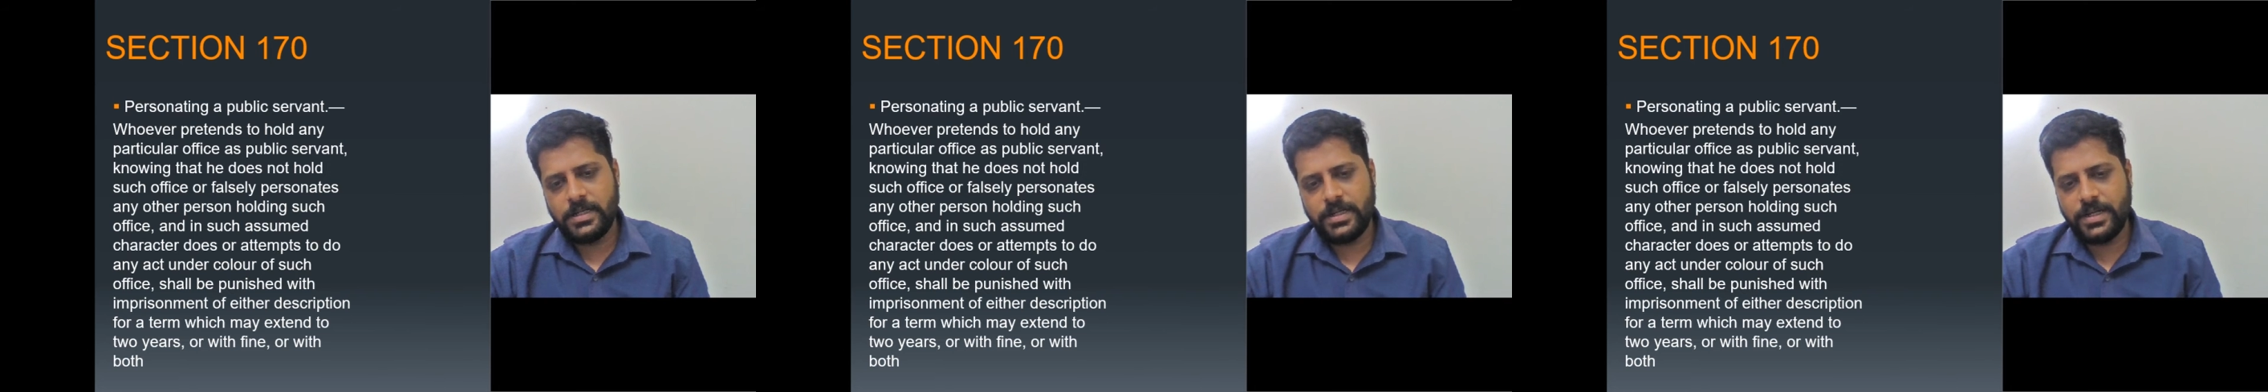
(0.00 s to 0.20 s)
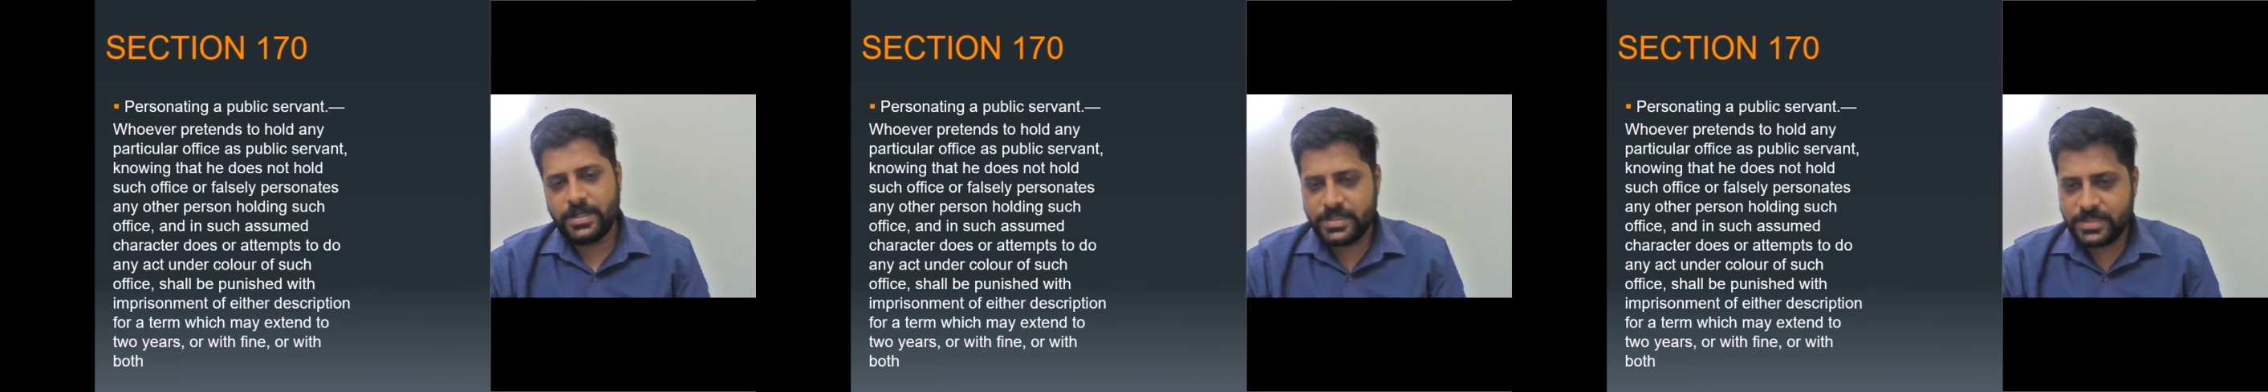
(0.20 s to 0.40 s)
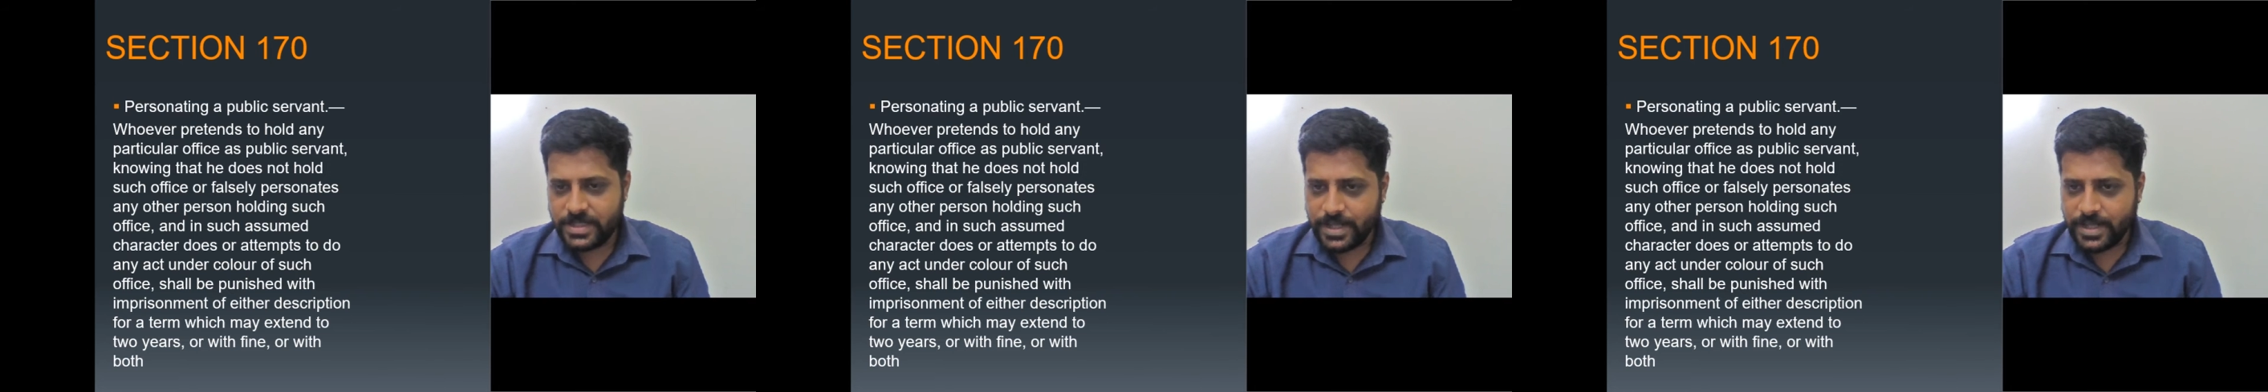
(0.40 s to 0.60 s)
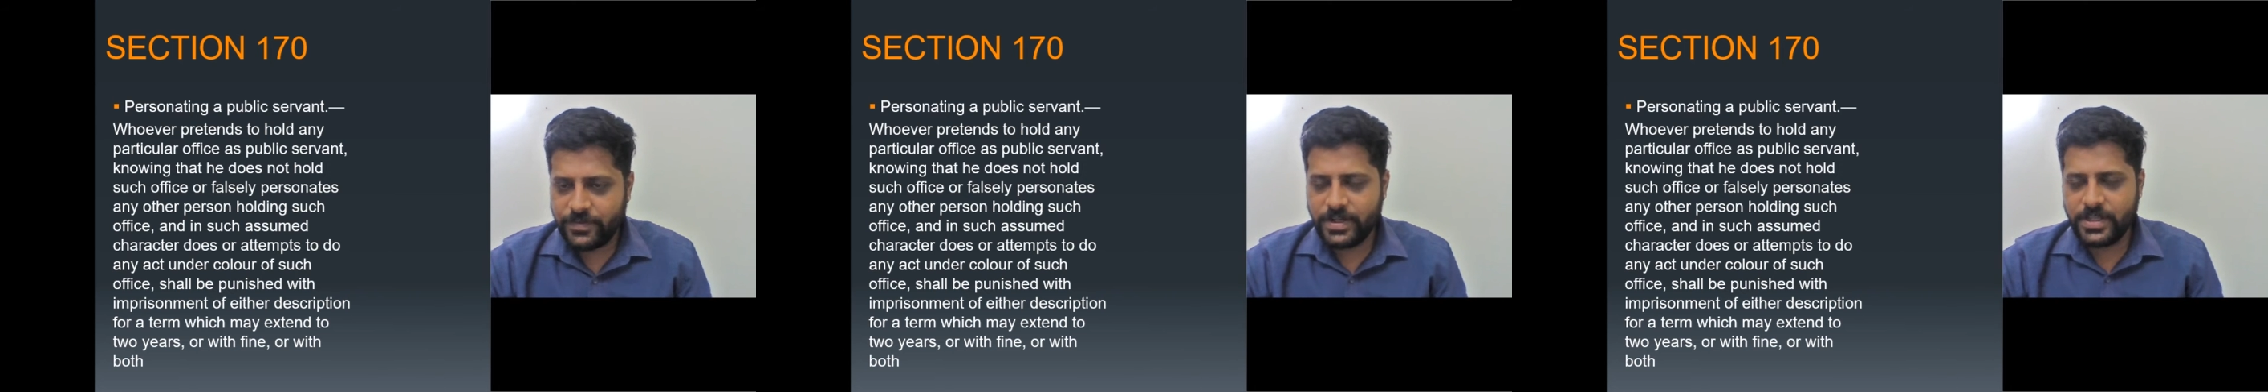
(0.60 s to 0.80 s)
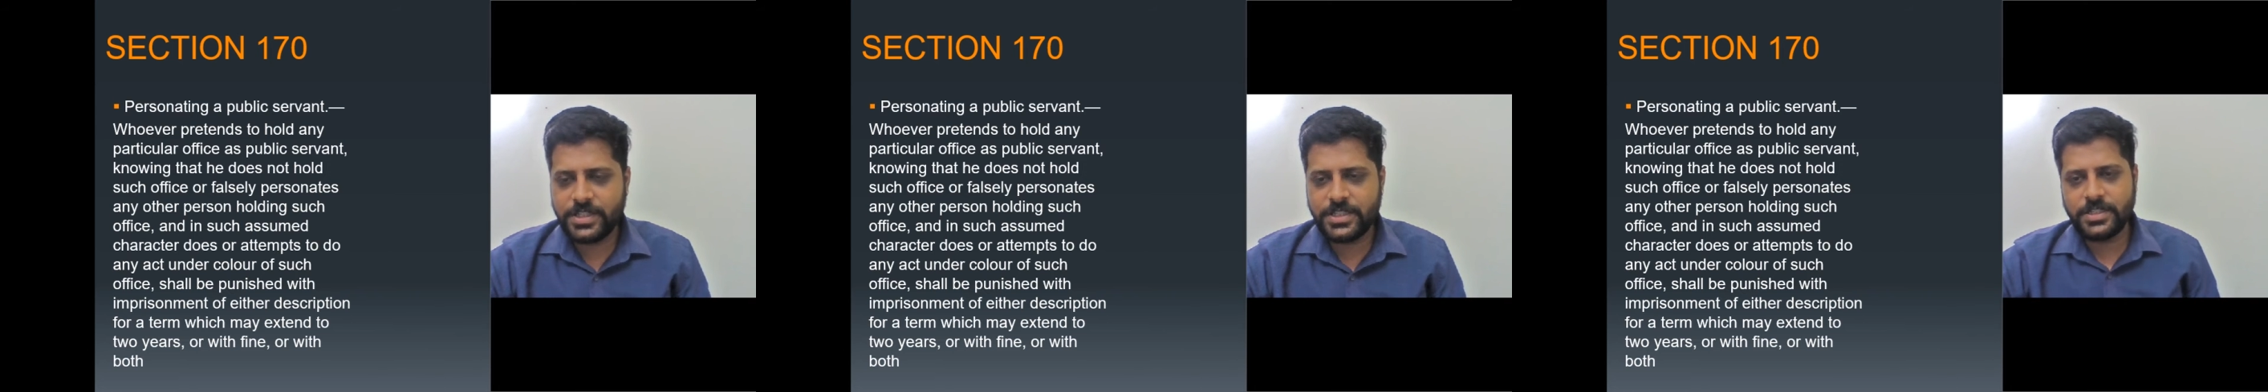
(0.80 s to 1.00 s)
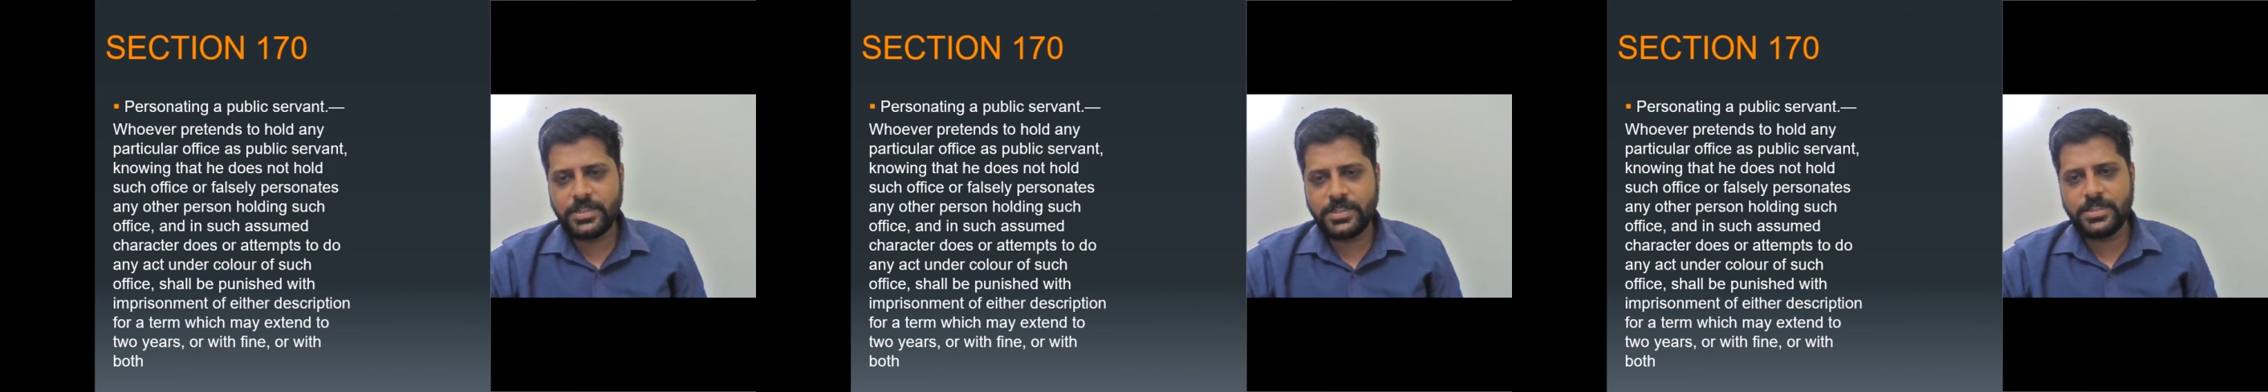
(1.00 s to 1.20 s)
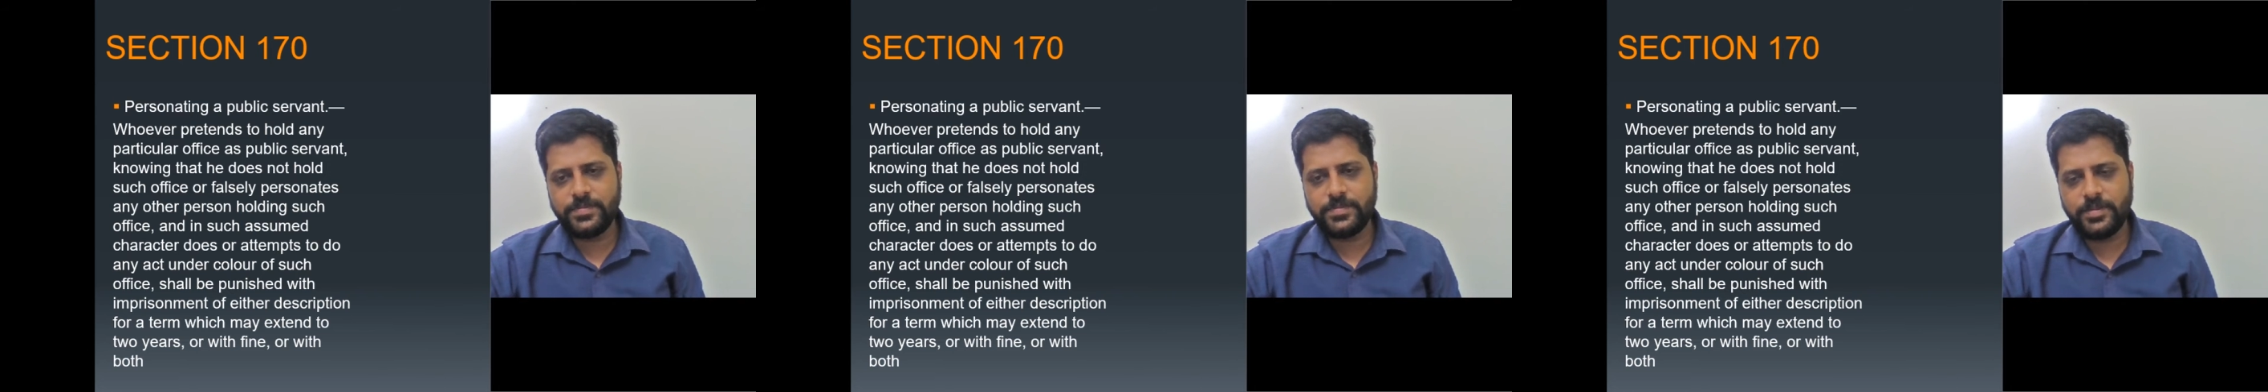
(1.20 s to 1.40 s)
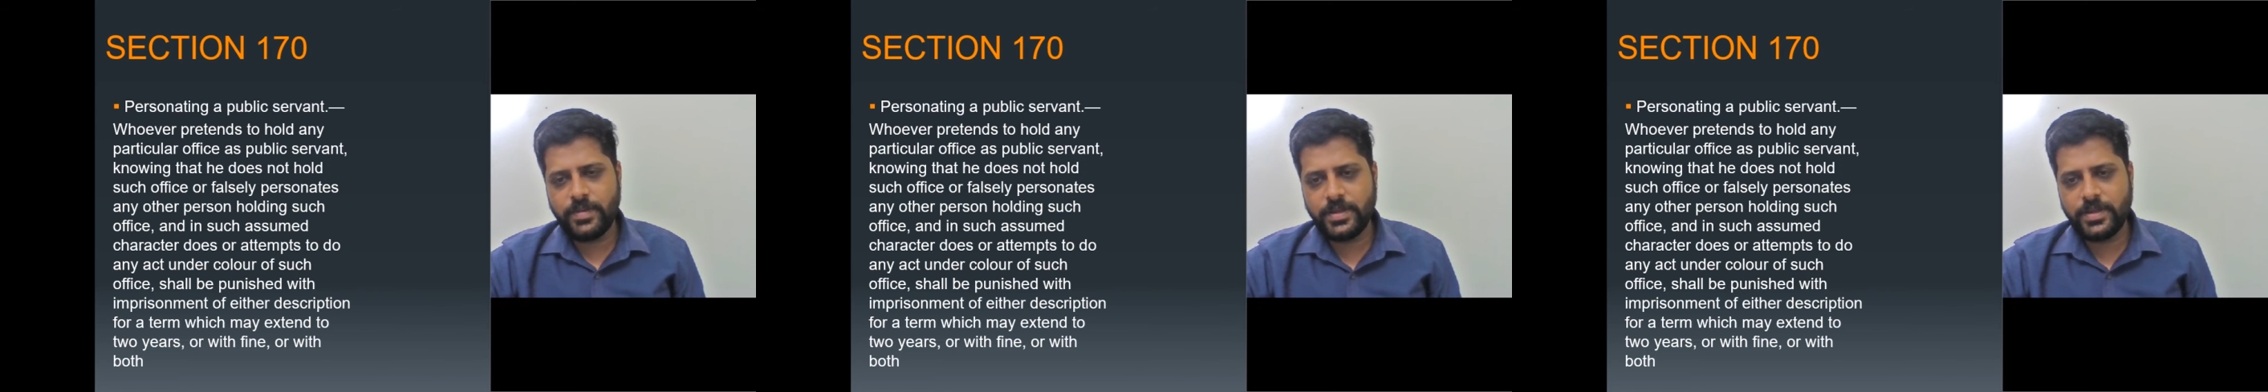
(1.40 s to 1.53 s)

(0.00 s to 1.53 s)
its definition has been